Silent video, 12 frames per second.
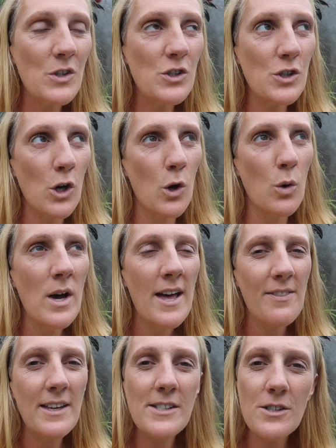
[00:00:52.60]
So
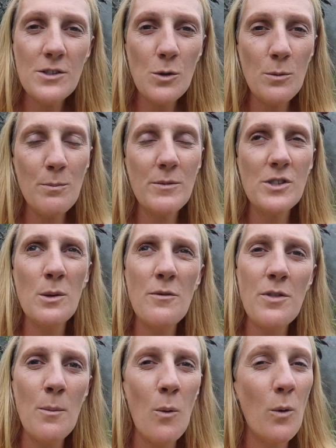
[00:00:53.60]
these are some
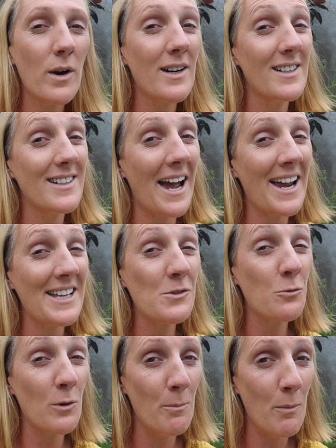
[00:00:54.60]
of the more, I
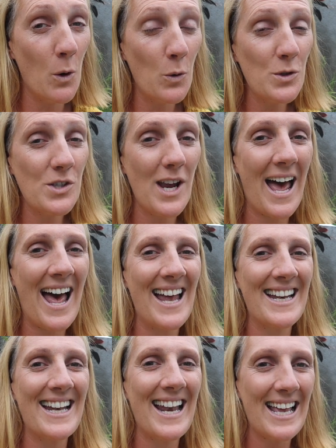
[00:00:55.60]
guess, remote
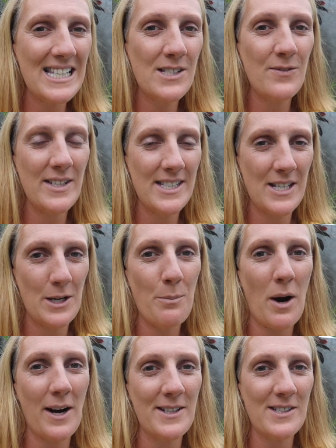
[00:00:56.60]
and less
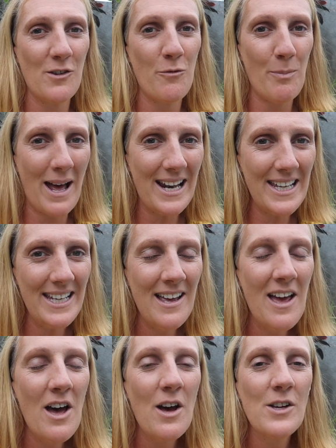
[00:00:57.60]
visited parts of Bali.
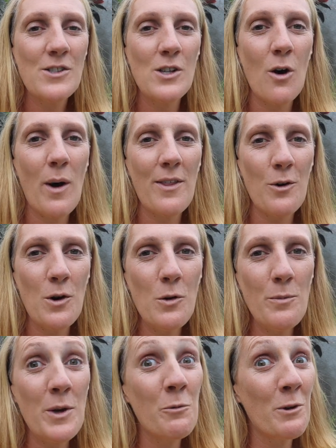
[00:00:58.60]
So I thought it
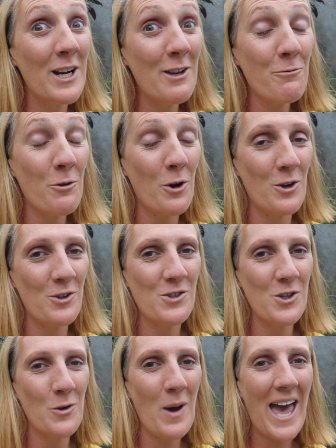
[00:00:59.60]
would be really fun
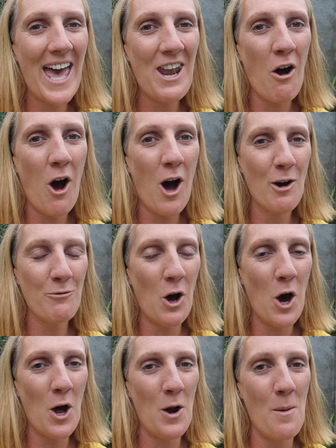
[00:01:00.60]
to head off
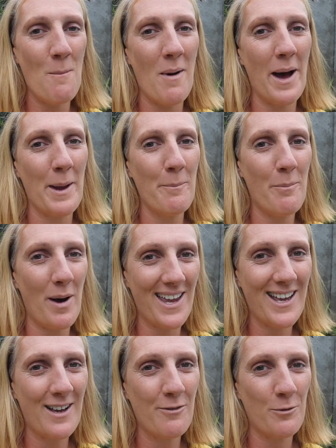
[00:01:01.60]
on my
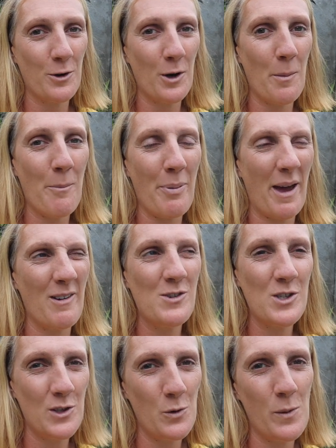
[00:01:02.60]
bike for
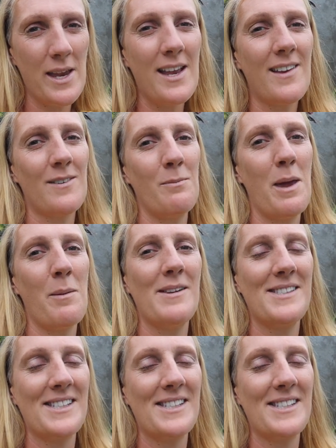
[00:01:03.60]
about 2 weeks, maybe